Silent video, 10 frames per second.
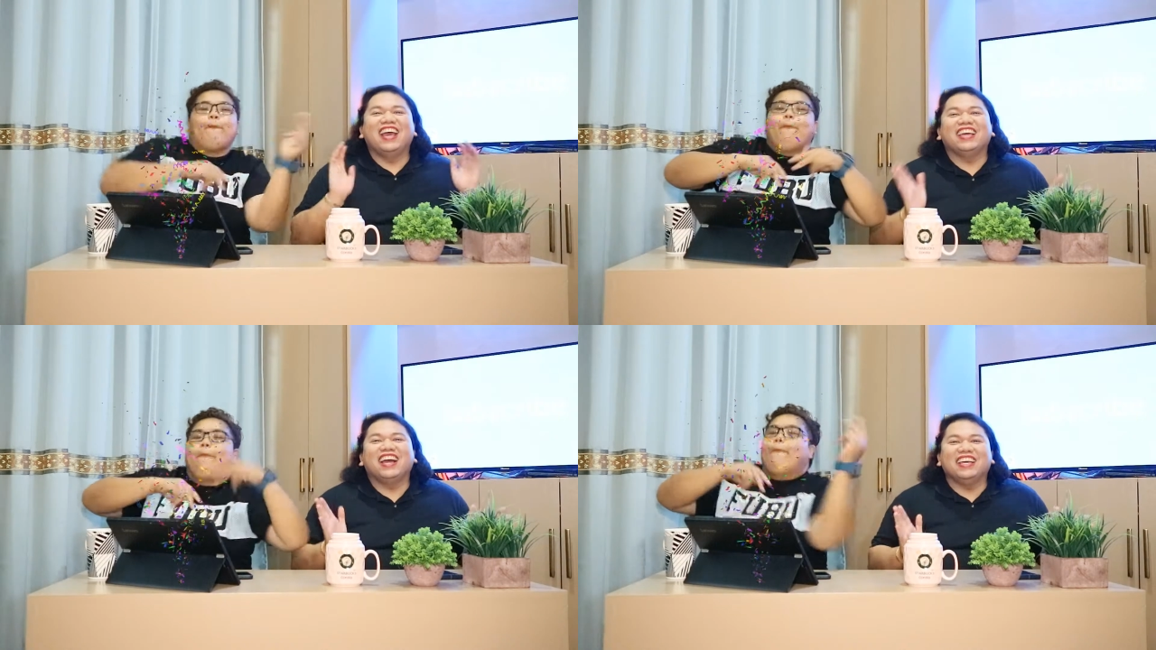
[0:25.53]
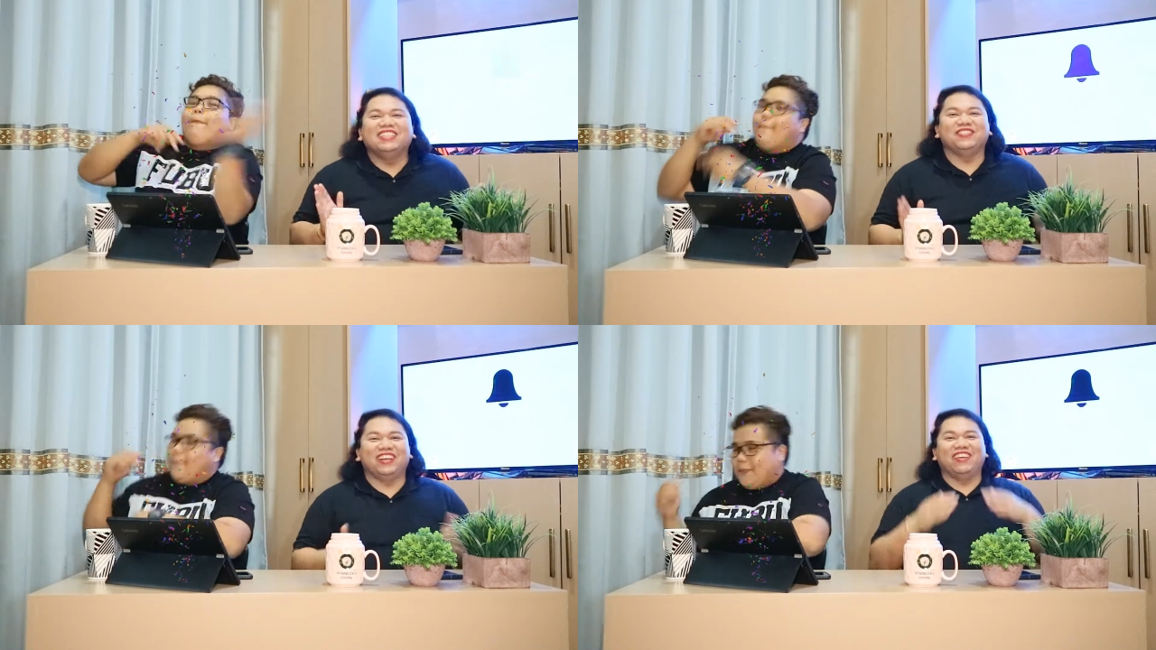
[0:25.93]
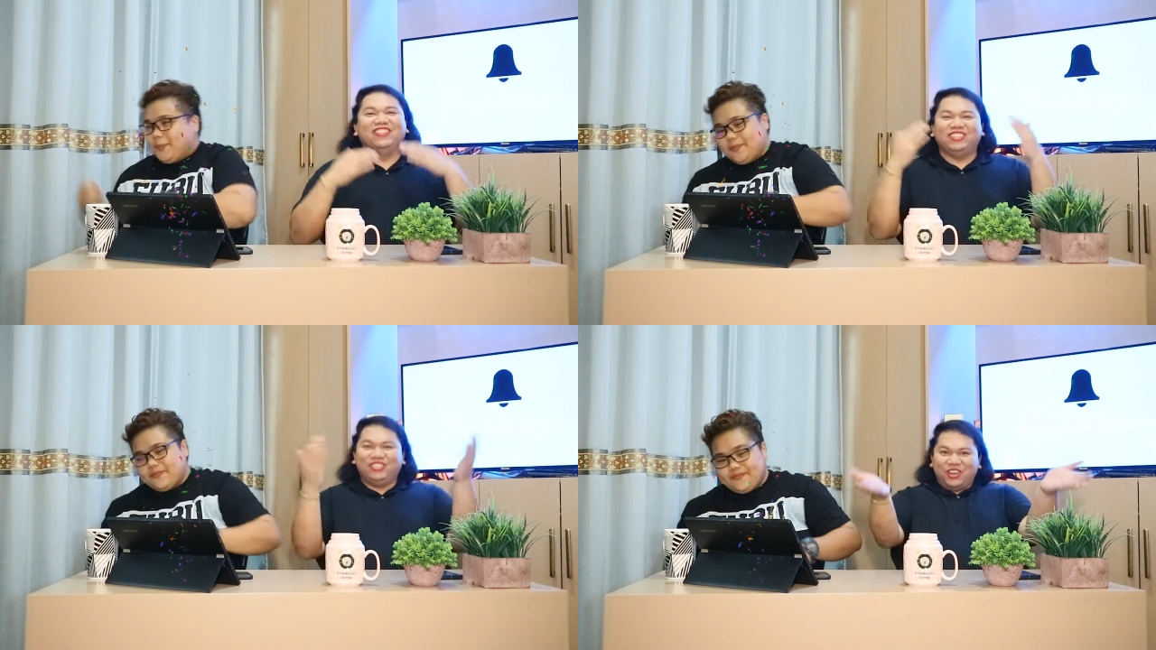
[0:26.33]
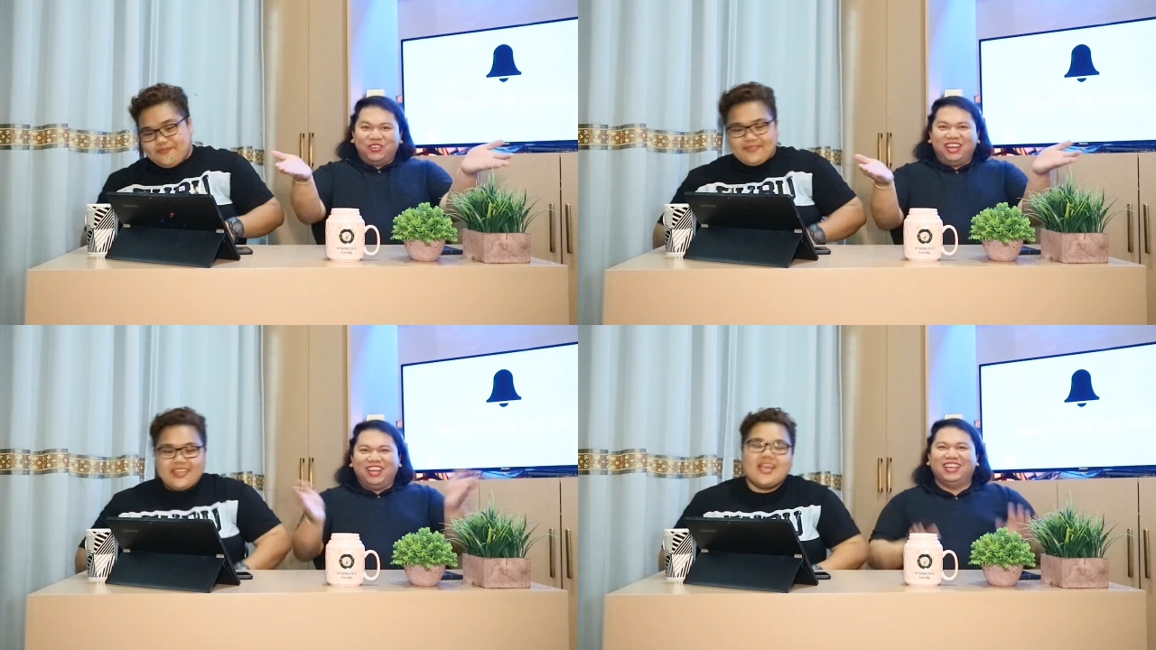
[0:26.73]
Speaker 1: guys, my name is
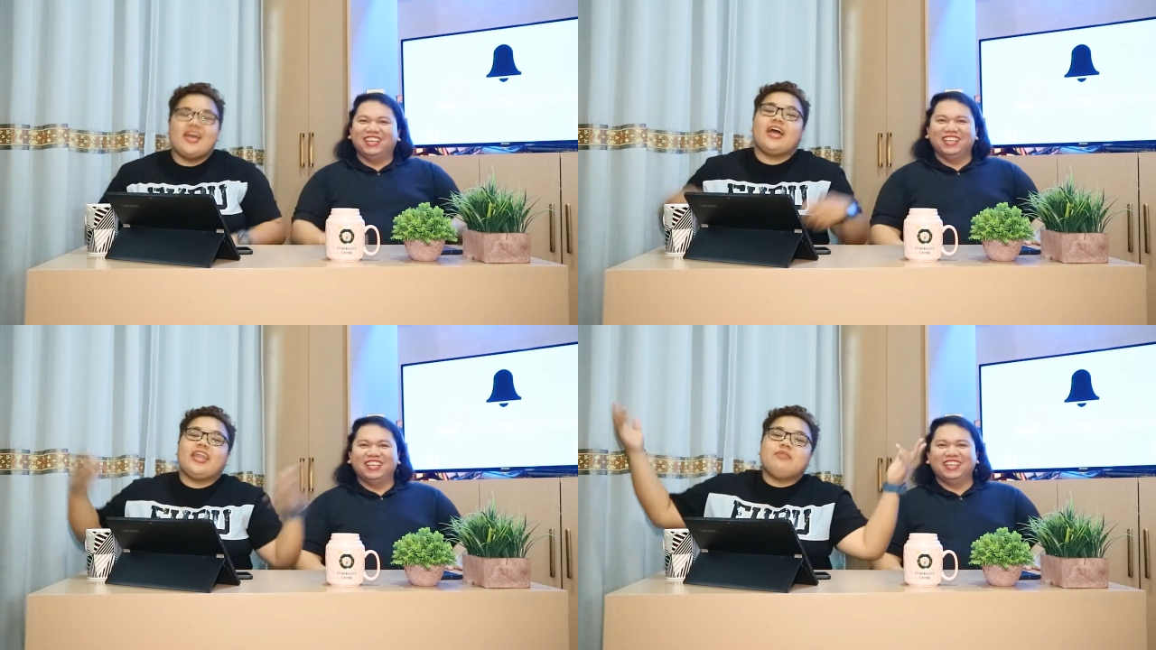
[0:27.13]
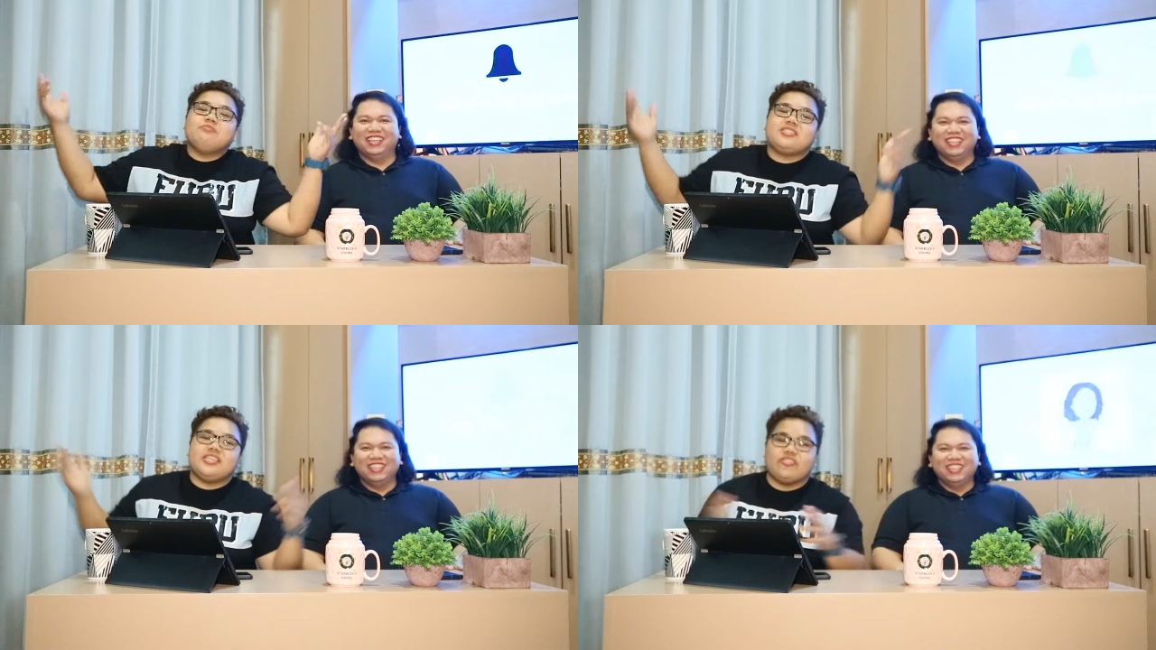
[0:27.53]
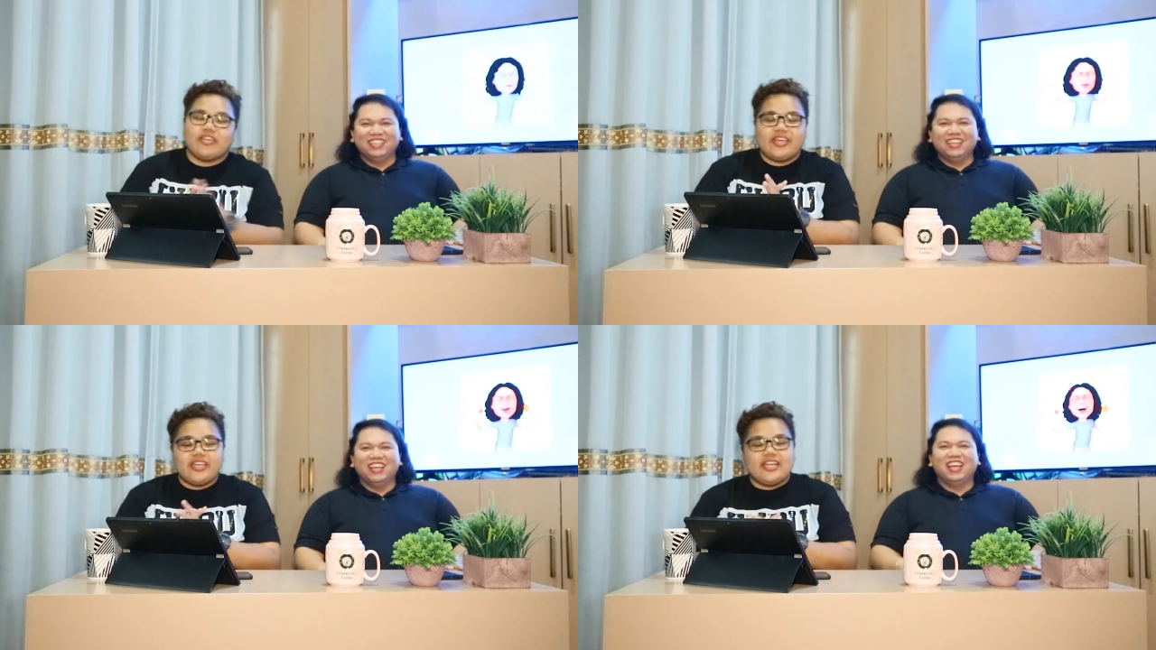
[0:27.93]
Jonah. And I'm ZIDRITA,